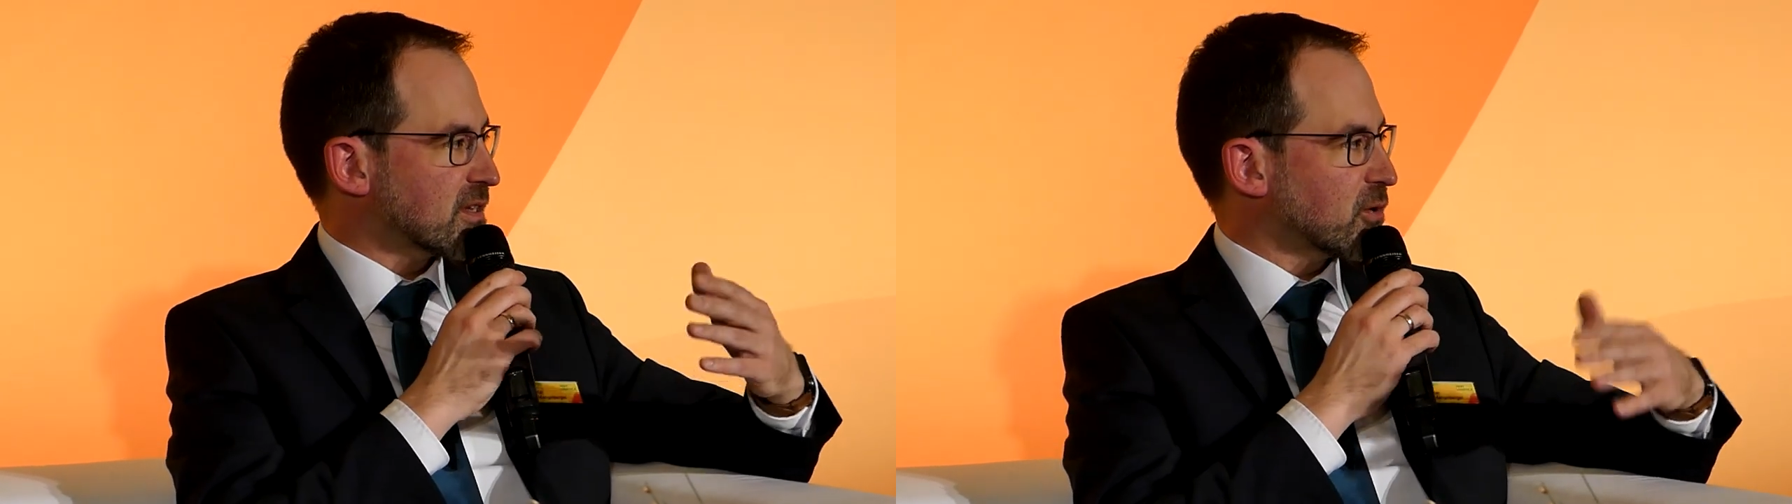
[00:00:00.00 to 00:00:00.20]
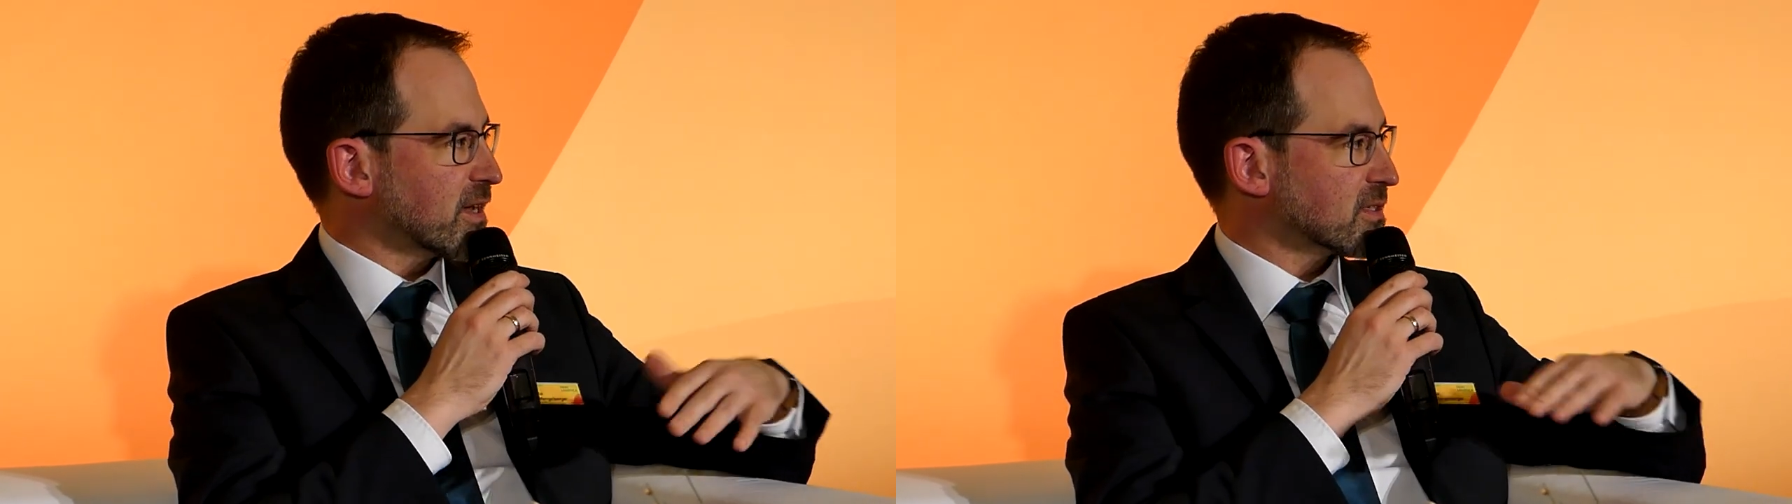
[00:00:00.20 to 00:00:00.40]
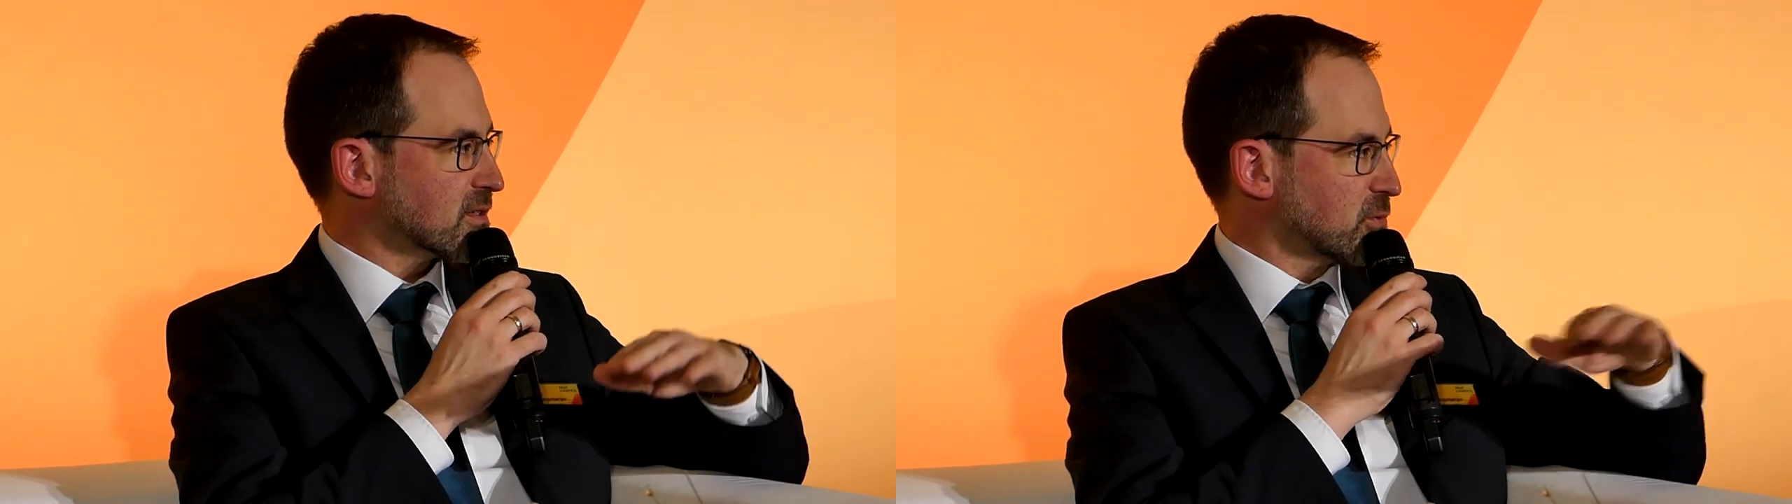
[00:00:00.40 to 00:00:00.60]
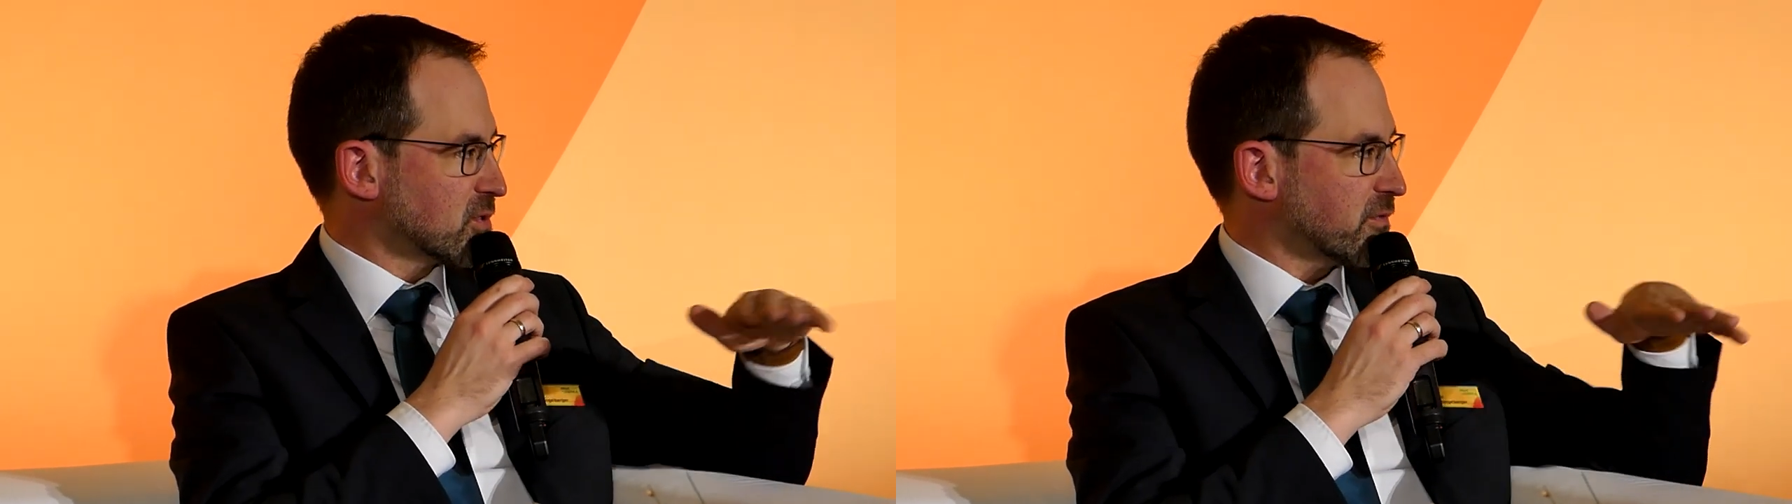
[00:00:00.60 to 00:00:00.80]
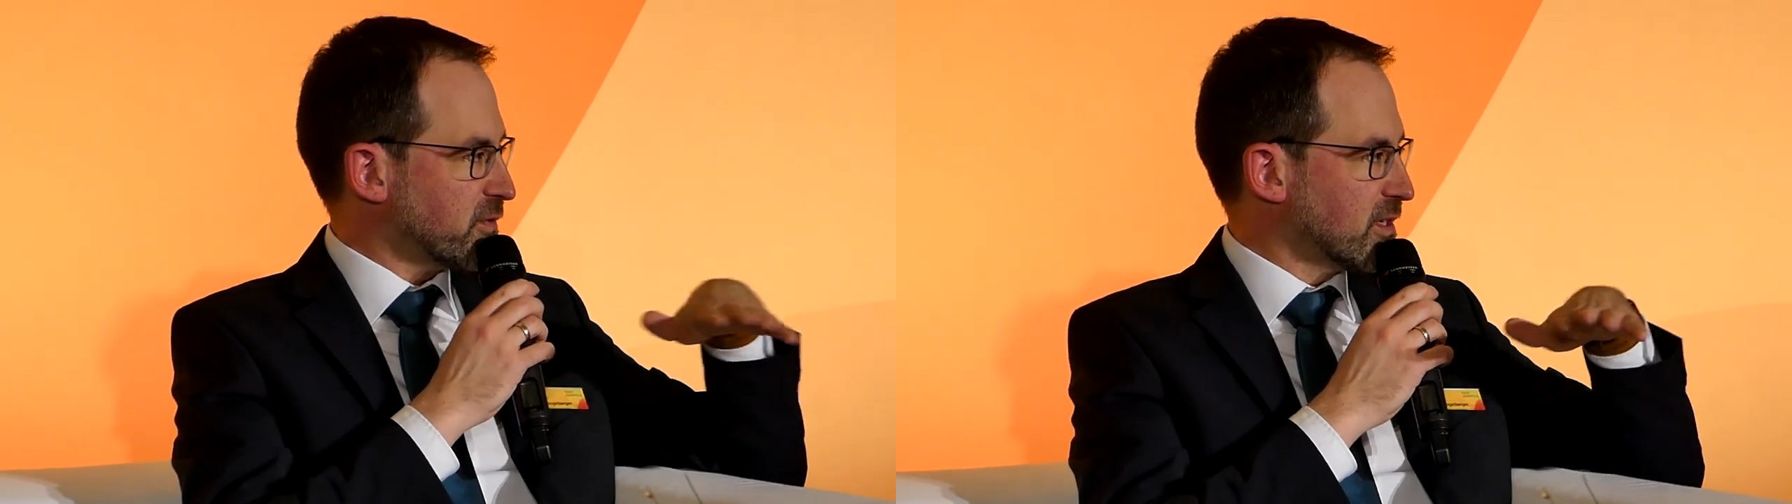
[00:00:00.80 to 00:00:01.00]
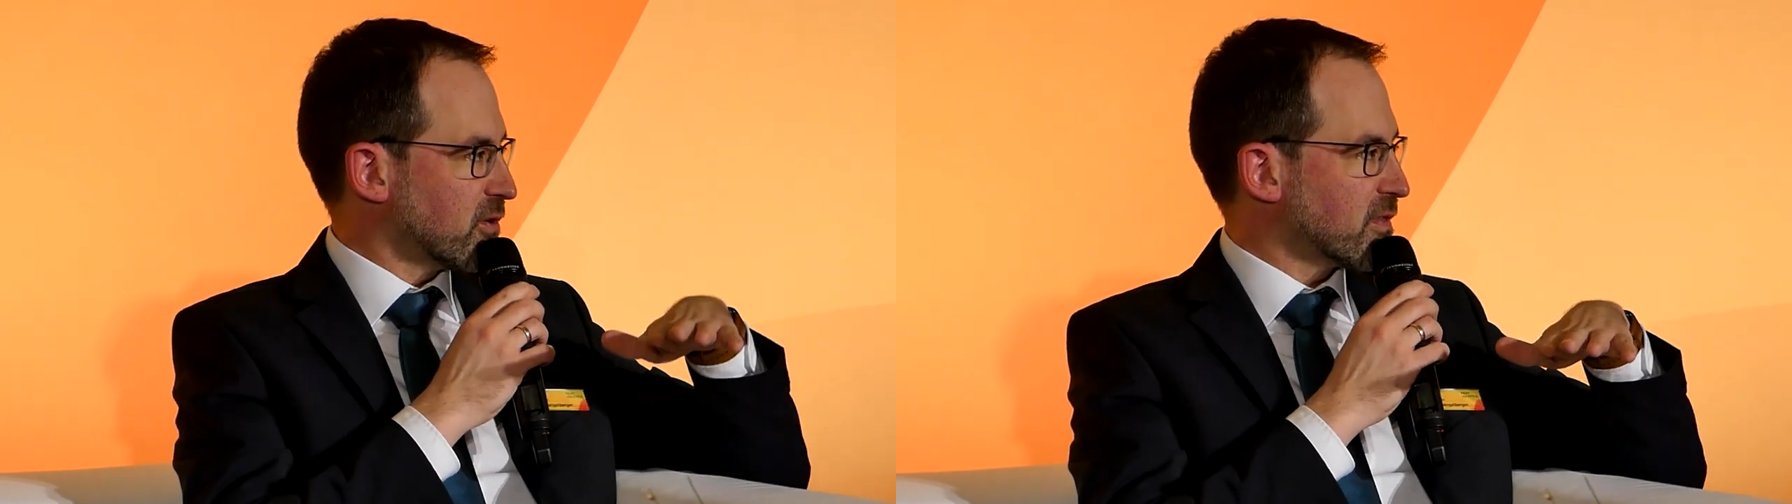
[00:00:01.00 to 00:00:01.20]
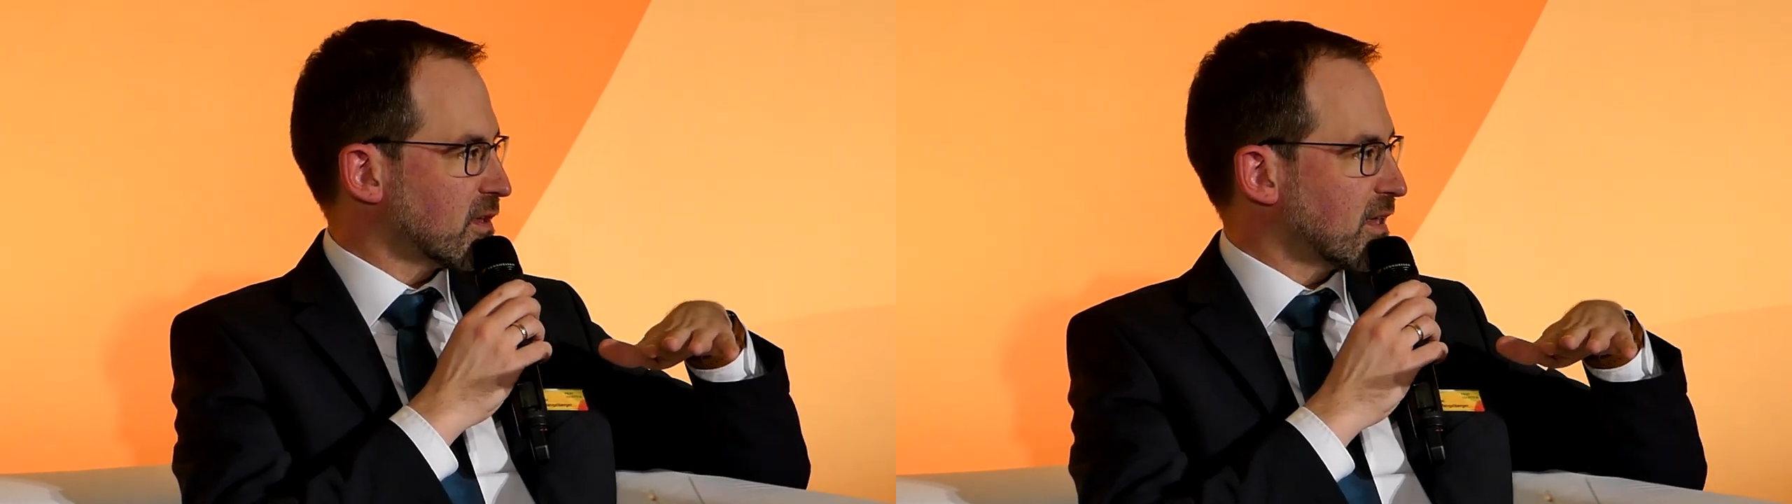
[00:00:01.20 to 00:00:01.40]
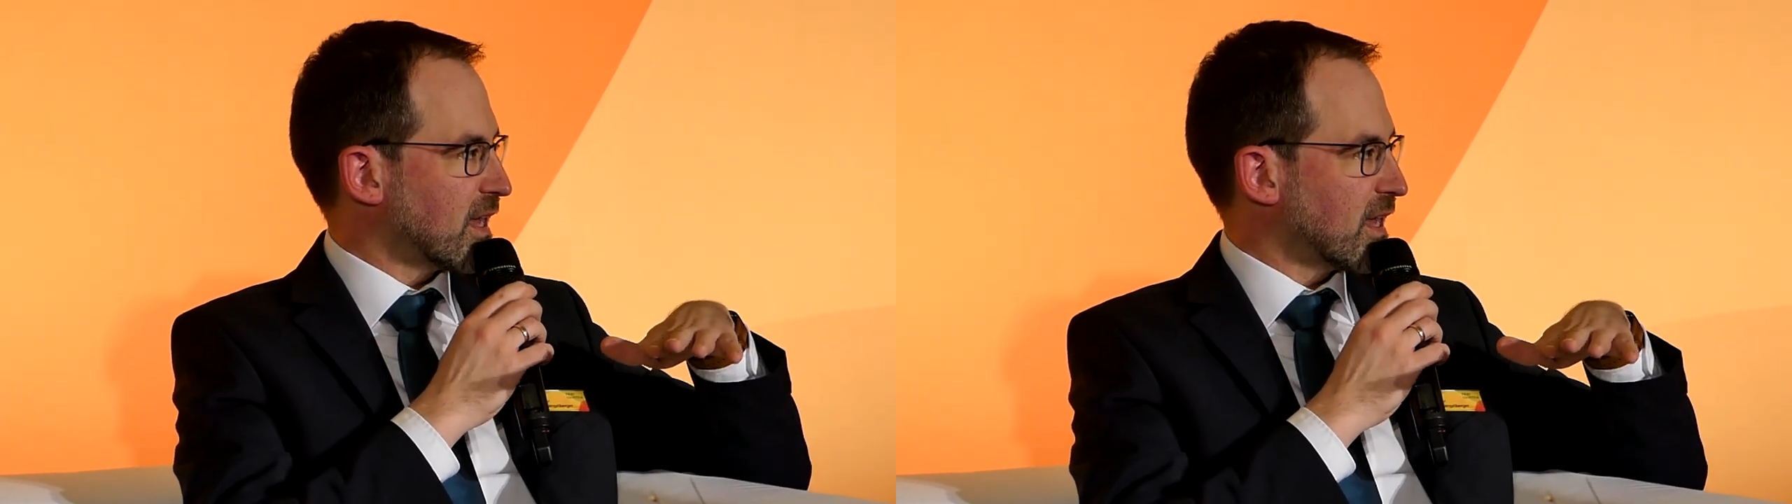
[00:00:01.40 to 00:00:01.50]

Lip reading: now exclusively on the